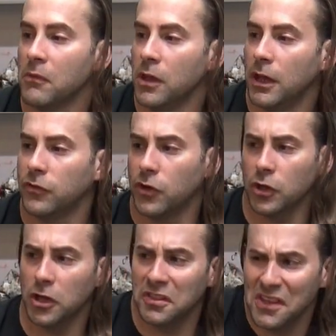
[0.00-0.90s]
is it a
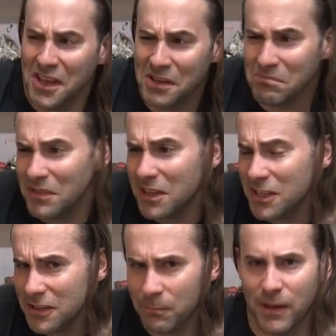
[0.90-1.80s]
good thing?
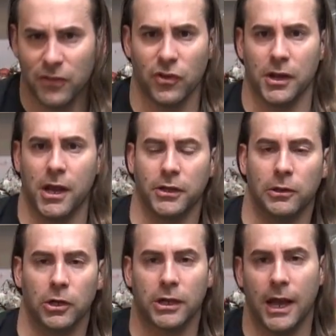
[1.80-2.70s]
It depends on how you
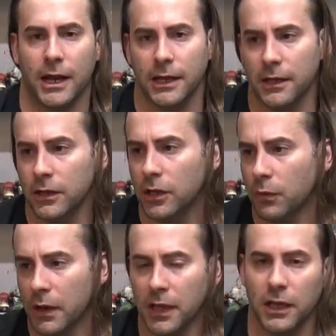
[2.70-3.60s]
look at it. You know,
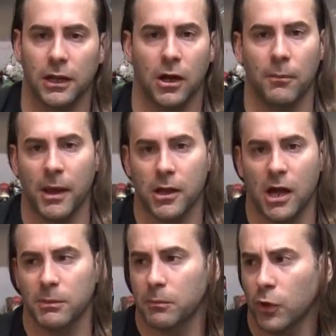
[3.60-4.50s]
I can get all my
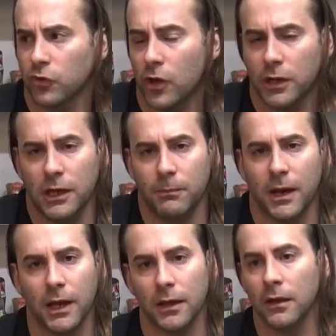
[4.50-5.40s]
comic books on
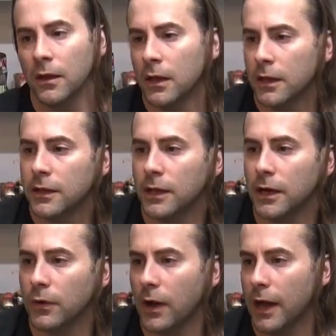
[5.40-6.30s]
eBay. You
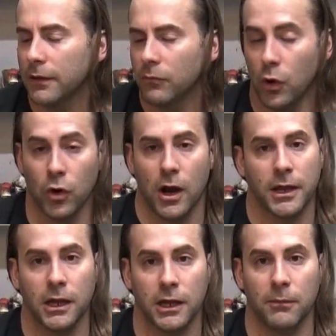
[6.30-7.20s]
know, or I
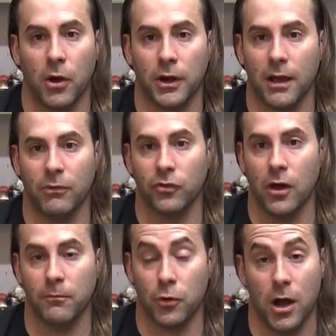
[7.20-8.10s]
could get them on
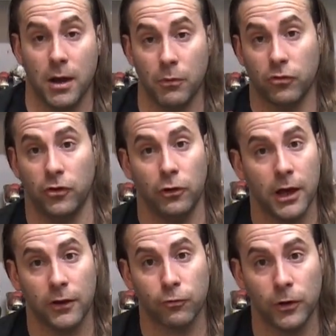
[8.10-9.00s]
Amazon Prime with 2
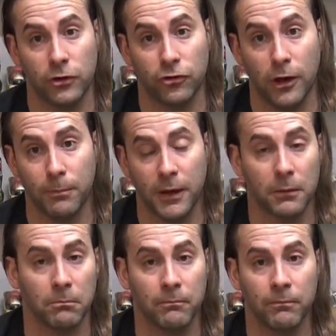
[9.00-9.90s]
days free
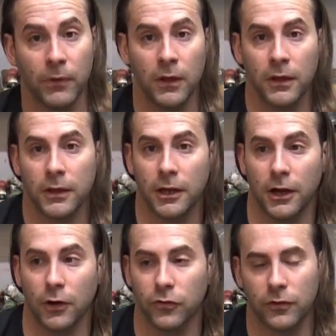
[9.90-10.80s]
shipping. You
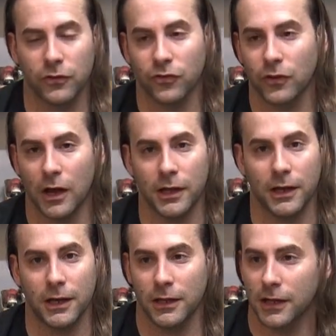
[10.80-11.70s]
know, you
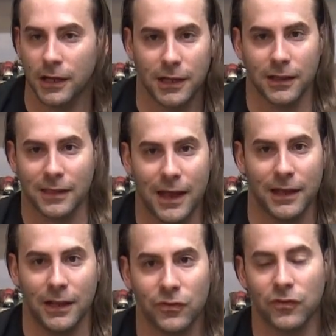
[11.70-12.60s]
gotta get
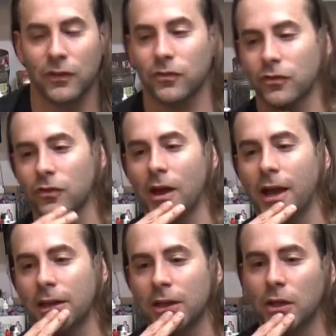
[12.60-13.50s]
that instant
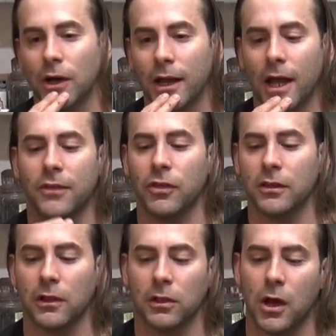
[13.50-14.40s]
society. You know, I
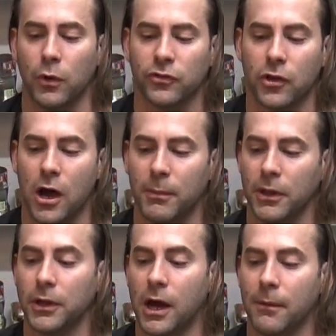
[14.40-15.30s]
think the lowest common
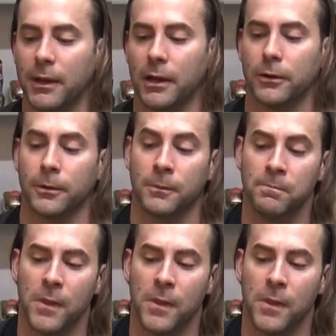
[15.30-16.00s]
denominator